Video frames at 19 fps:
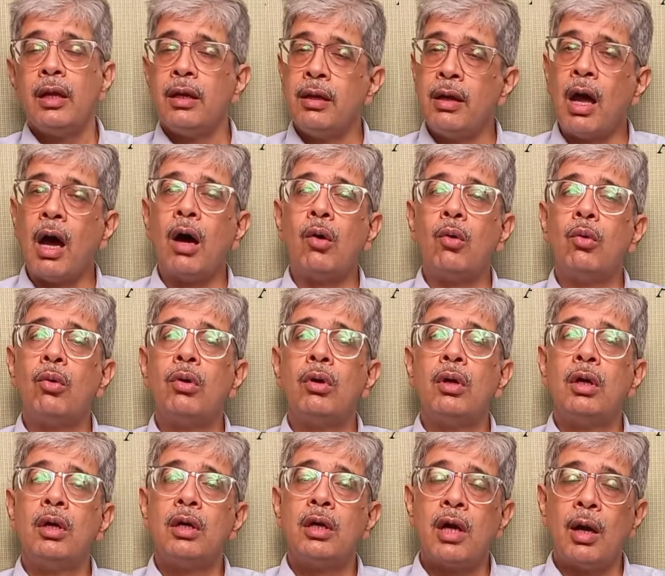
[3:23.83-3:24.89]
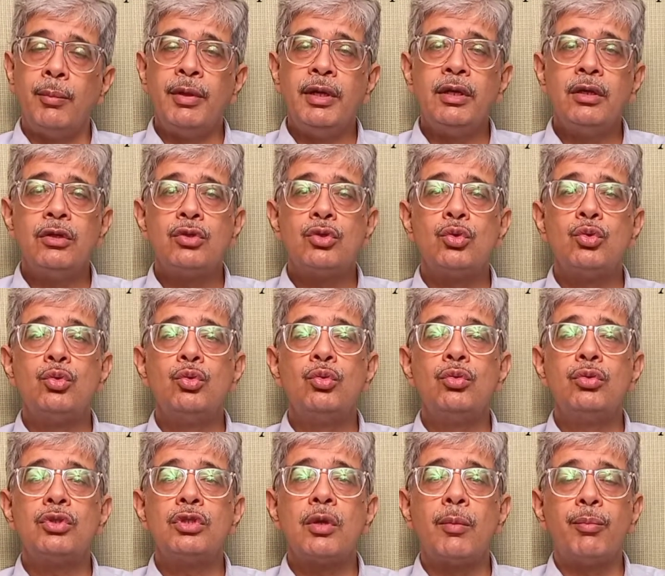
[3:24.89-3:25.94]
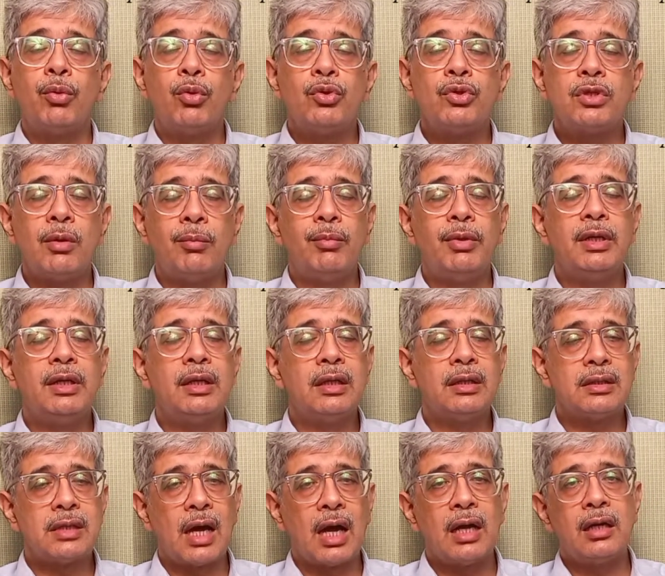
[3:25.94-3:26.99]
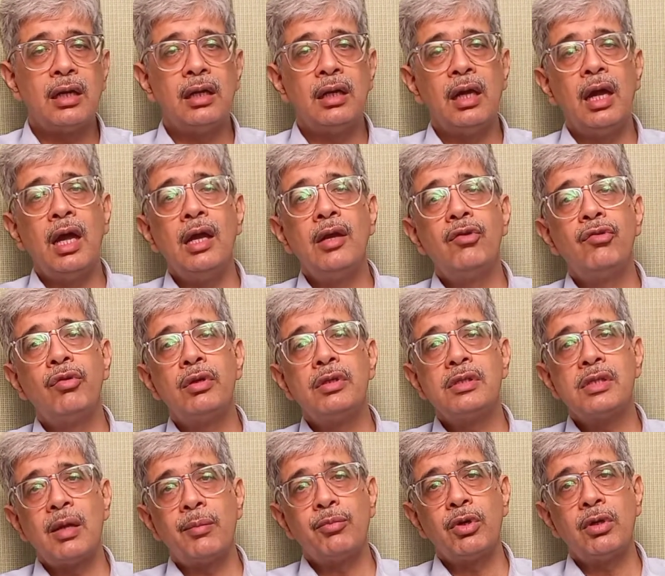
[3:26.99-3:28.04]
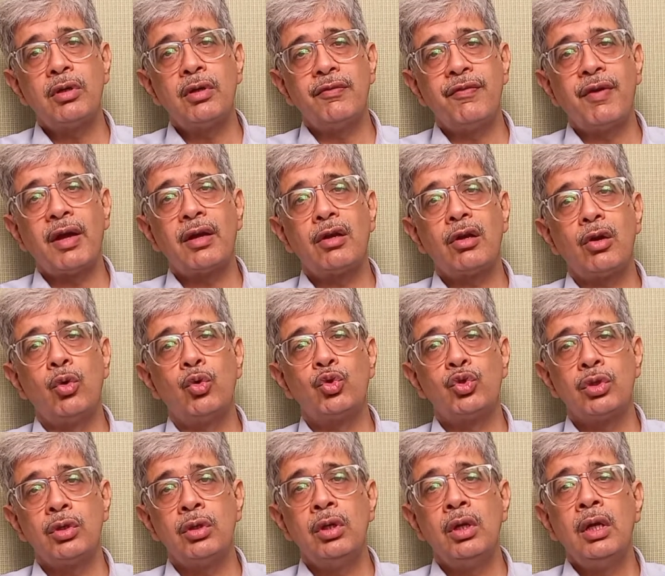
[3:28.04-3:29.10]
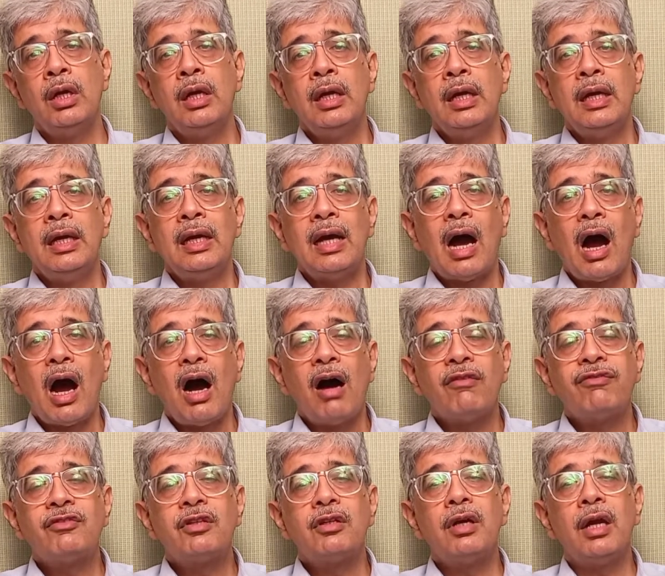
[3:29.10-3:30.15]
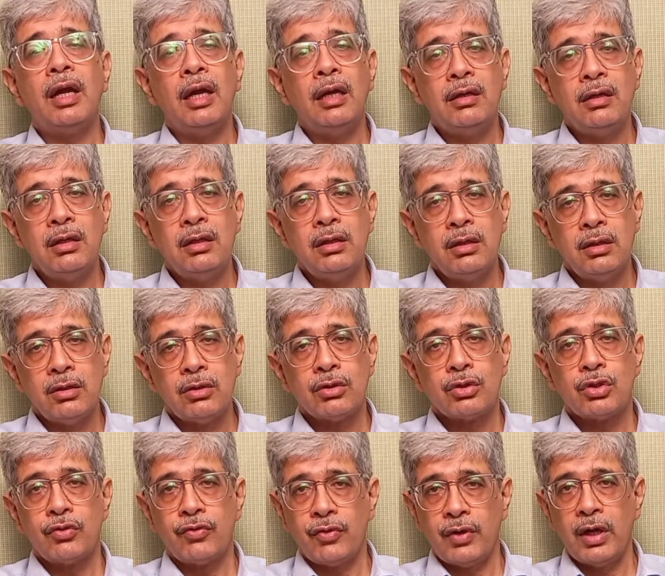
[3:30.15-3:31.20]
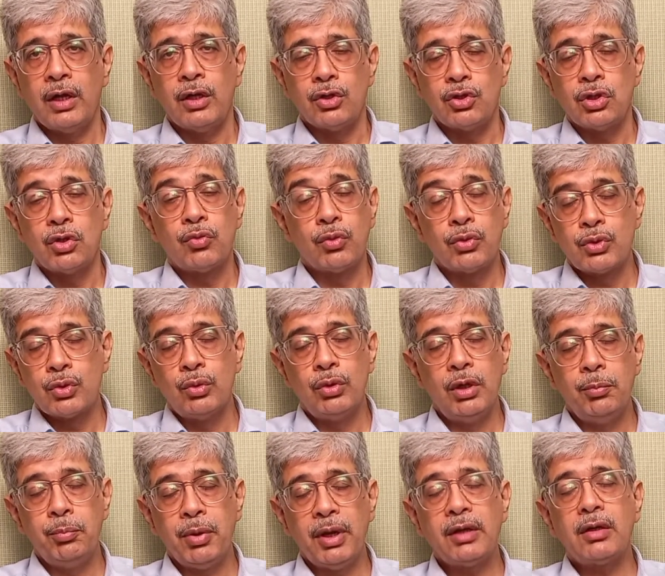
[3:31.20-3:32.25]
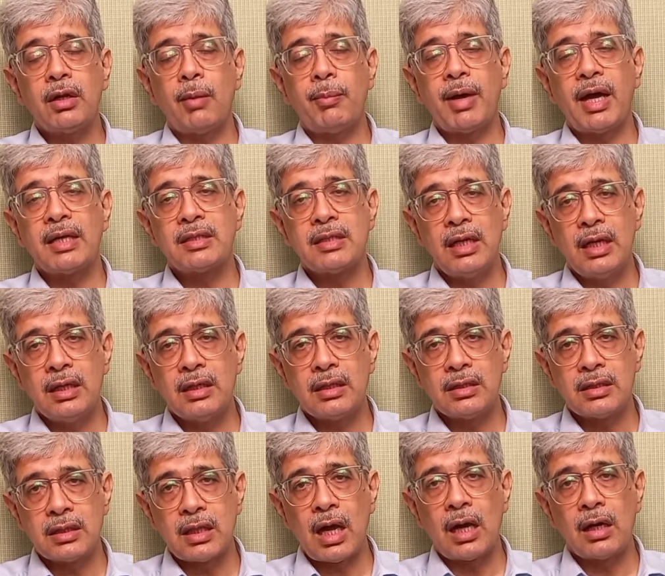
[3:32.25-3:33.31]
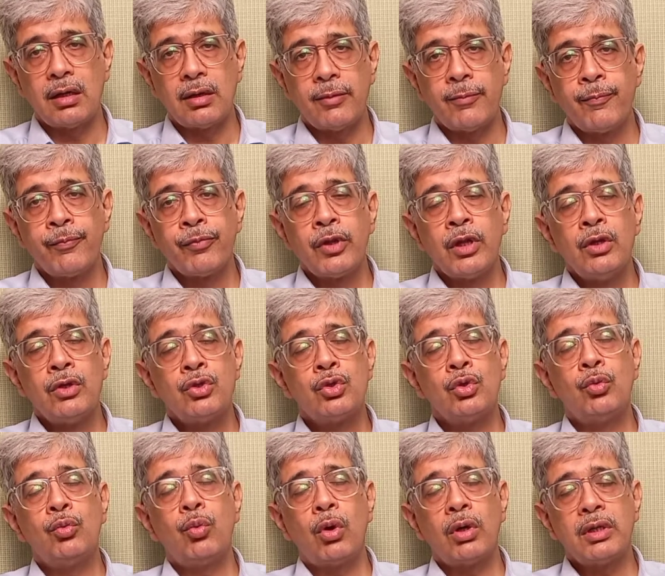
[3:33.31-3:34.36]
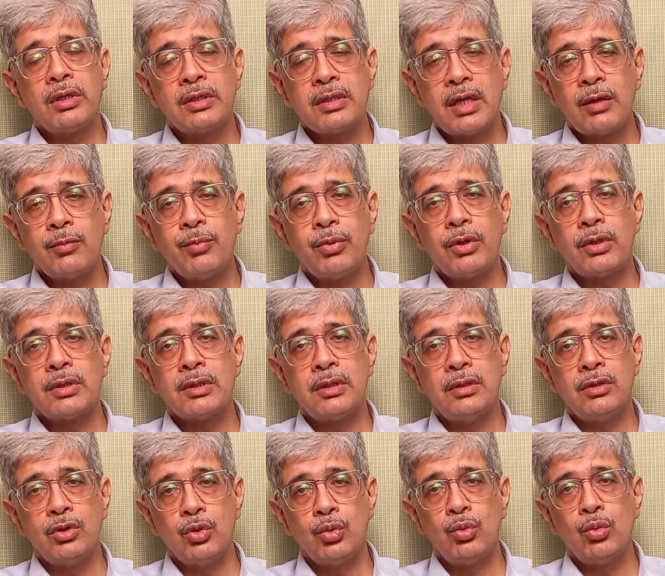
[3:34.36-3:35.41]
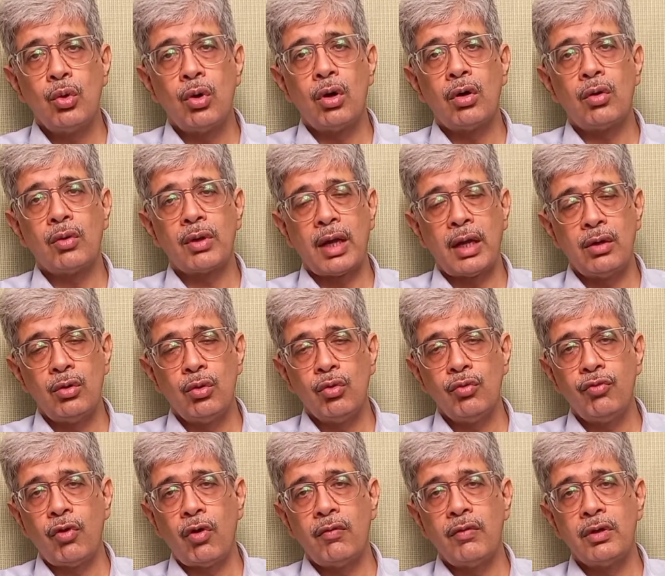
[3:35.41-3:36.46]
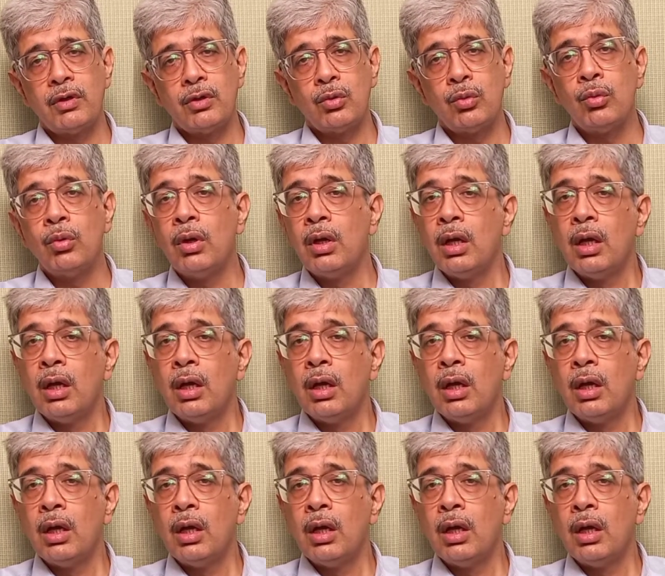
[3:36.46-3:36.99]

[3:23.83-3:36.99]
Now, coming to, suppose somebody has had an atrial septal defect closure after 18 years of age. It was only picked up as late as that. So what does that person do or can look forward to?